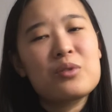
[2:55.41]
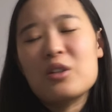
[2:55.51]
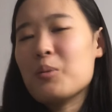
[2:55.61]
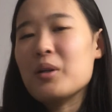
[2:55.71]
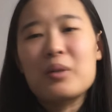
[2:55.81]

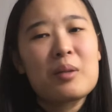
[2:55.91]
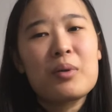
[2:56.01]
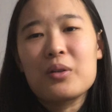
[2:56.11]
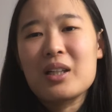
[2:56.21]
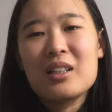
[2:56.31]
Nobody want to
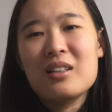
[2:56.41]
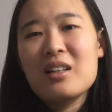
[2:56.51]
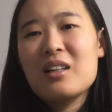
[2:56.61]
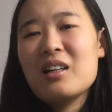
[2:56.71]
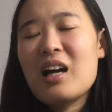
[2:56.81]
poke it.
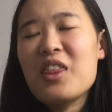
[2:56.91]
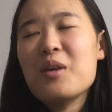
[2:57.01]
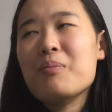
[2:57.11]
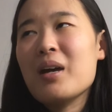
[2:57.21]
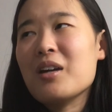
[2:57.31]
I
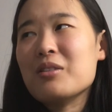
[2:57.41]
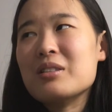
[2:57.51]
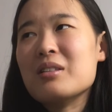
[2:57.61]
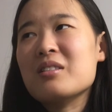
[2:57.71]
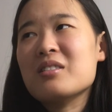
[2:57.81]
think
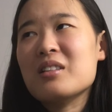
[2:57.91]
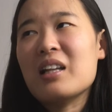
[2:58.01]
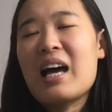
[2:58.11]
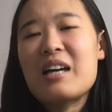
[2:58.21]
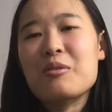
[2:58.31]
pancreas is the
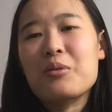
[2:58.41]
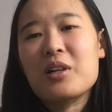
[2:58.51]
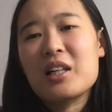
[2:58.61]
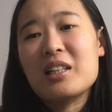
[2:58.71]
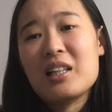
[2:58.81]
last
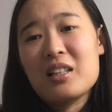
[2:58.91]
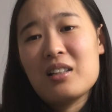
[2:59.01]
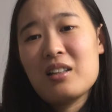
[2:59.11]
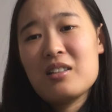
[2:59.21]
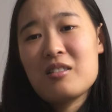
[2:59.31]
organ
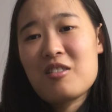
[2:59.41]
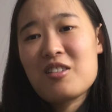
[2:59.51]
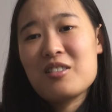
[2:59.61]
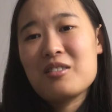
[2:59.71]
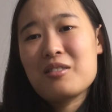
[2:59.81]
that
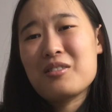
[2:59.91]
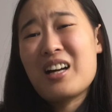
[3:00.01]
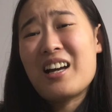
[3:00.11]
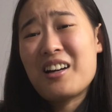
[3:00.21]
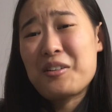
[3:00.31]
surgeons or
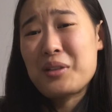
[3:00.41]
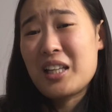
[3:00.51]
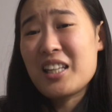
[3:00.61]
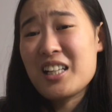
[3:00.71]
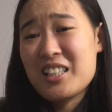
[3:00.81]
IR want
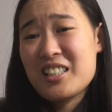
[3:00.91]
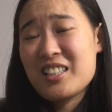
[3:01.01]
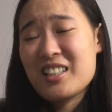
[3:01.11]
to touch